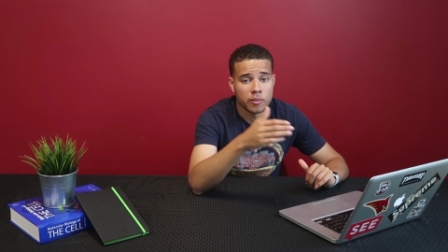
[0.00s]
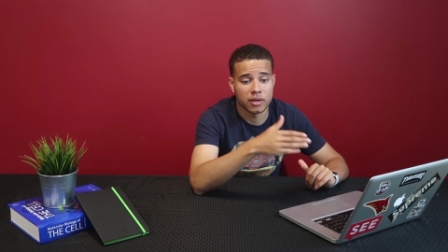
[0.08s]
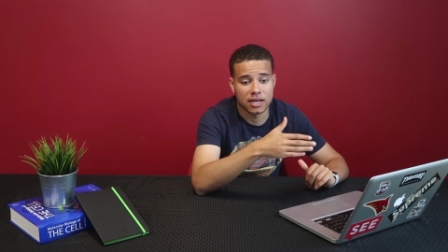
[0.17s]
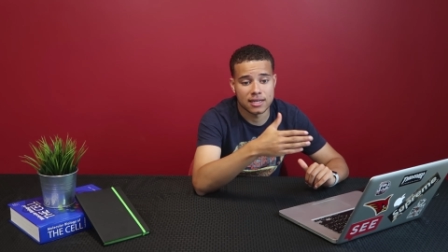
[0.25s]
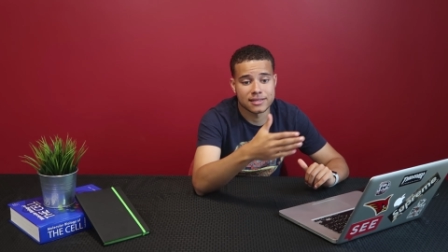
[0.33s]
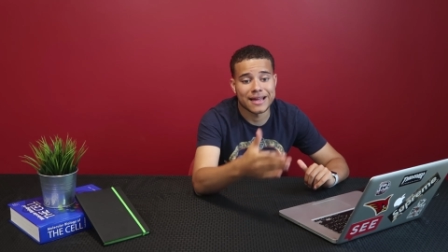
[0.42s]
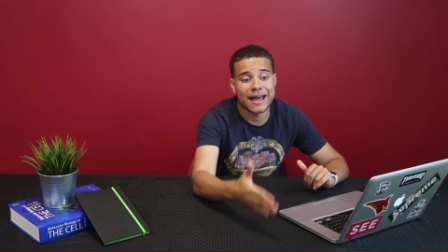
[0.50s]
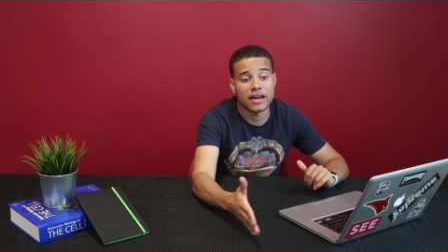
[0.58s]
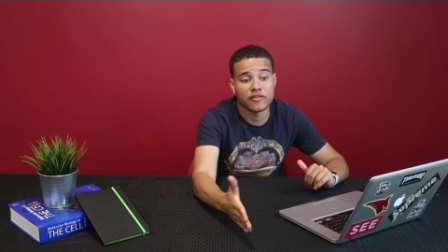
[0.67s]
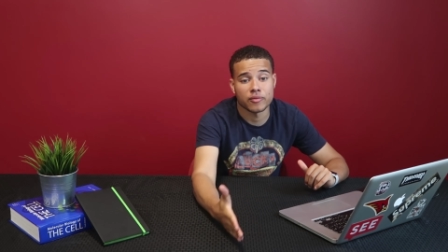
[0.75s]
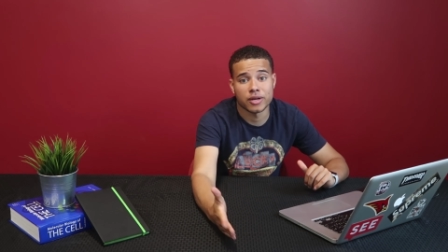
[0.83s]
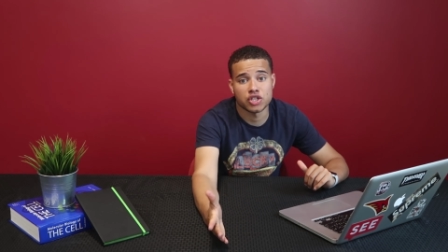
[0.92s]
because
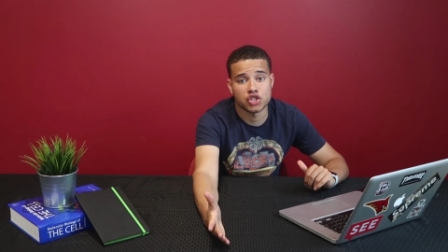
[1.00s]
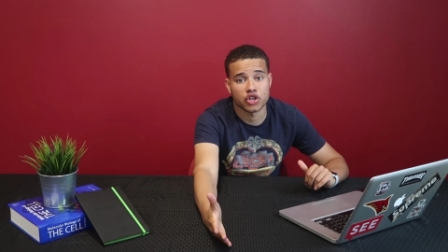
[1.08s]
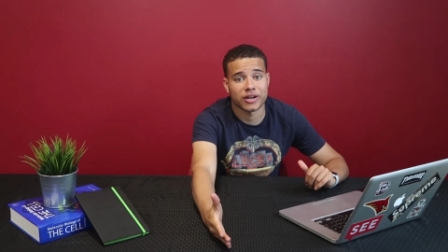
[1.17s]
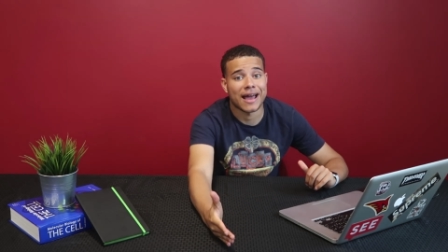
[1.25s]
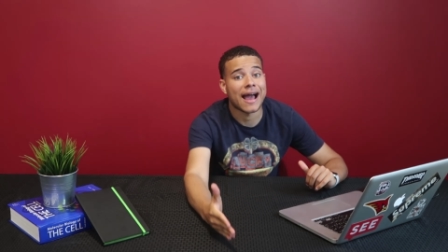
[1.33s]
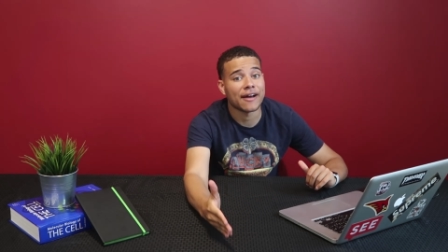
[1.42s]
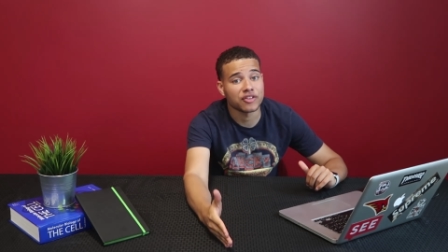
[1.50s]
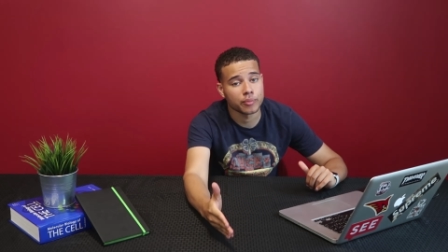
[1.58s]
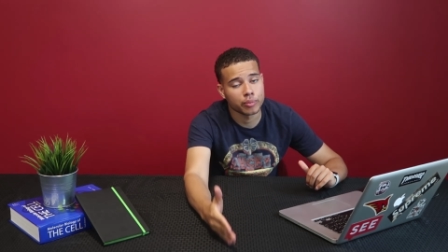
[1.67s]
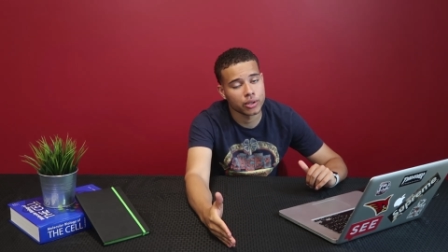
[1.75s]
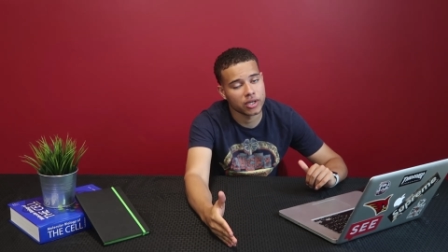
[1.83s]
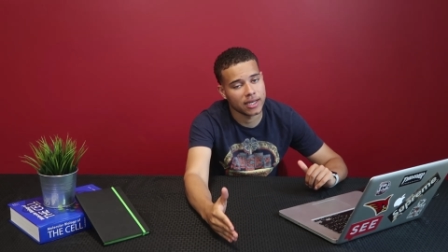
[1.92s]
that information you're going to have to
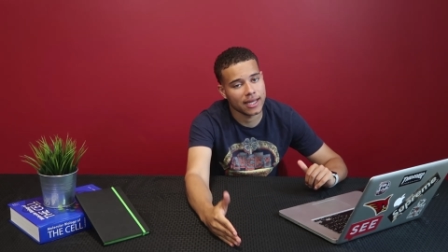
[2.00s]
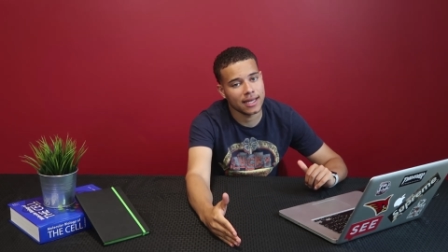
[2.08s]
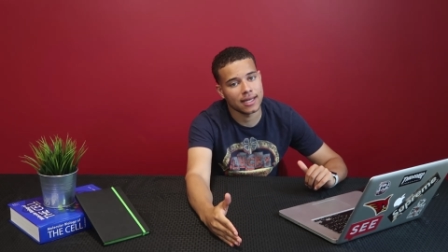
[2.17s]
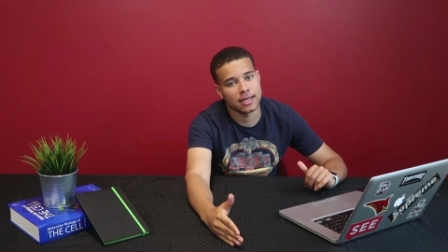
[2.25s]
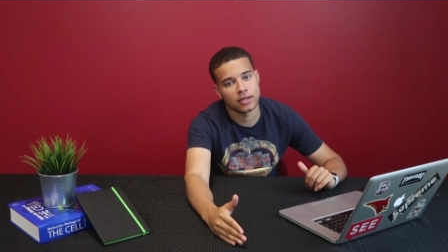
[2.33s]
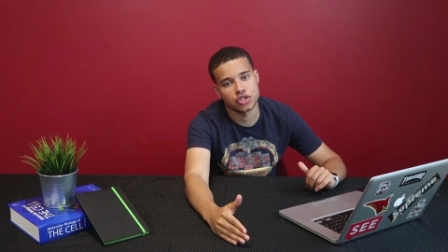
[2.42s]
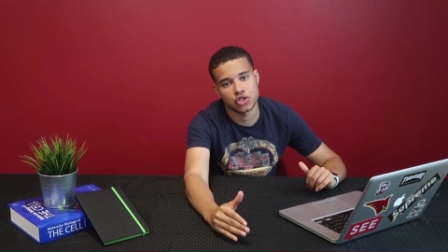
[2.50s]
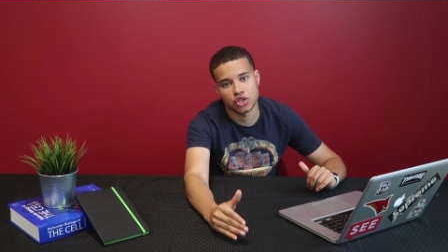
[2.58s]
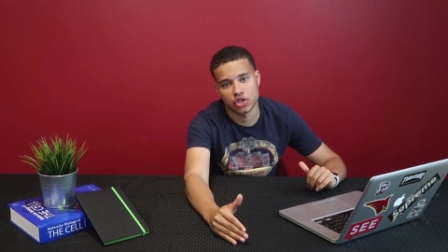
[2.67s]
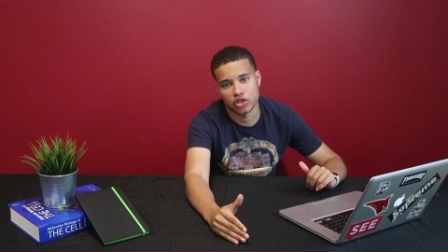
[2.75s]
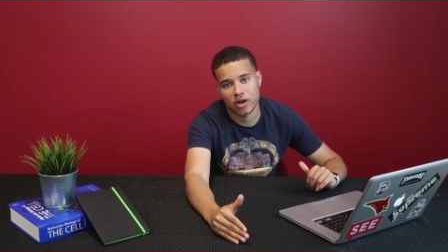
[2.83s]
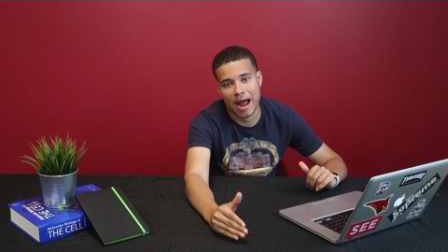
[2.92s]
put into
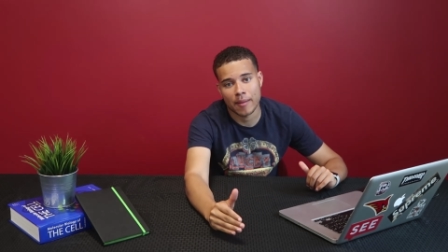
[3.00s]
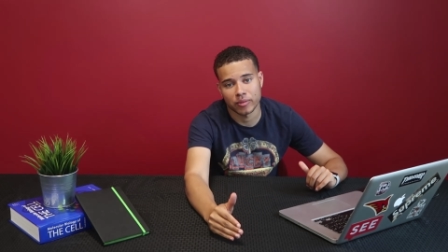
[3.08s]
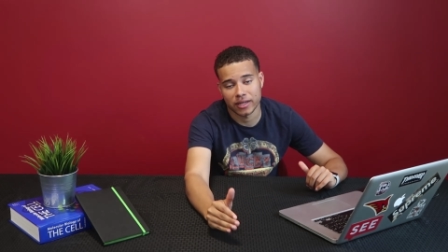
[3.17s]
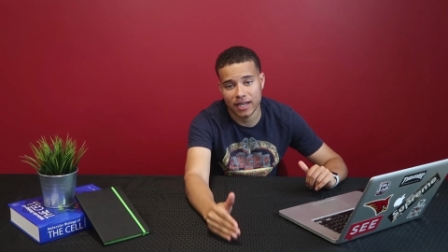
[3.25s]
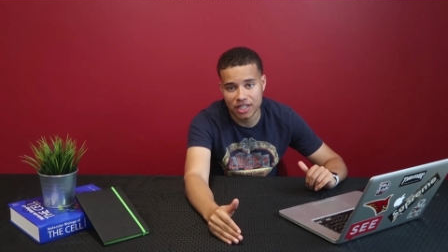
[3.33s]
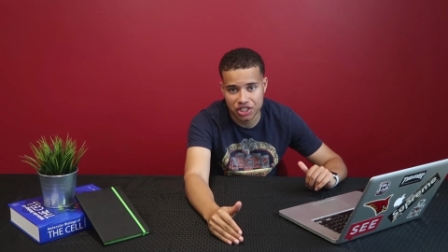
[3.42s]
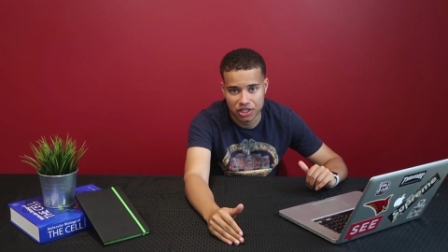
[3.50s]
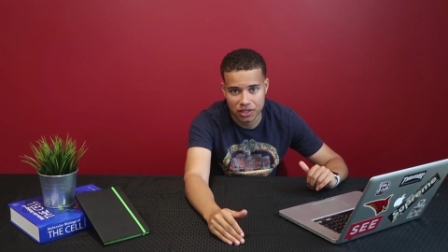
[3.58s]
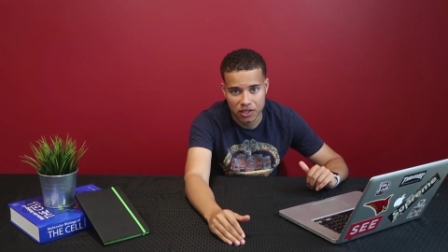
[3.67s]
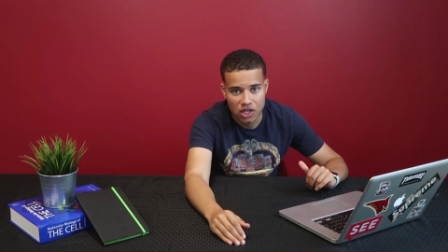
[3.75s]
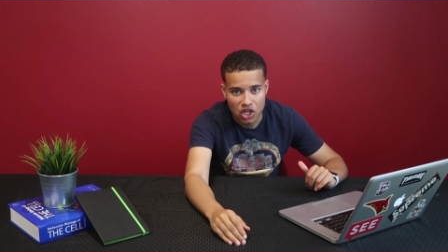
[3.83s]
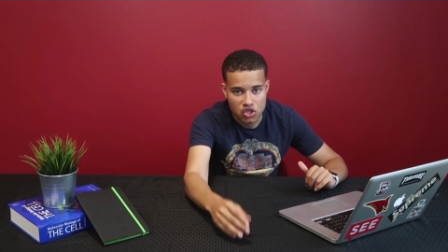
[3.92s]
your
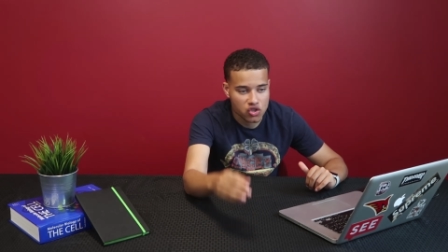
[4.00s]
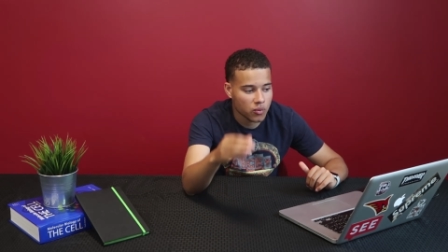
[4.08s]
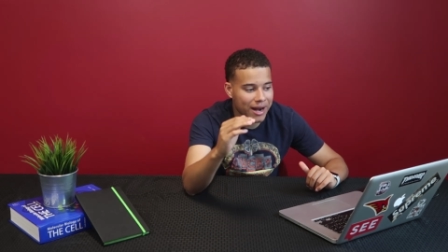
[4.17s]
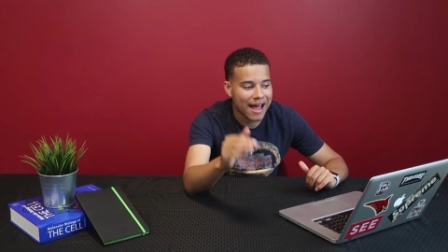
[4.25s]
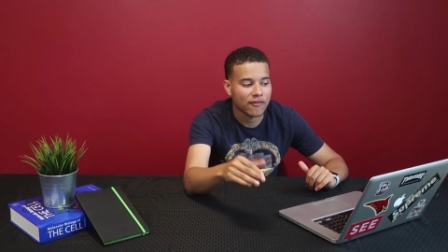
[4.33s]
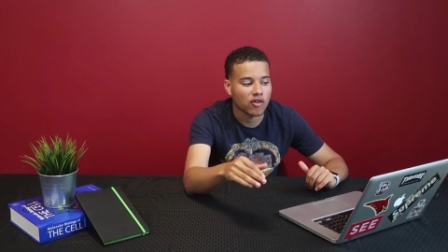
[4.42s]
application. So you want to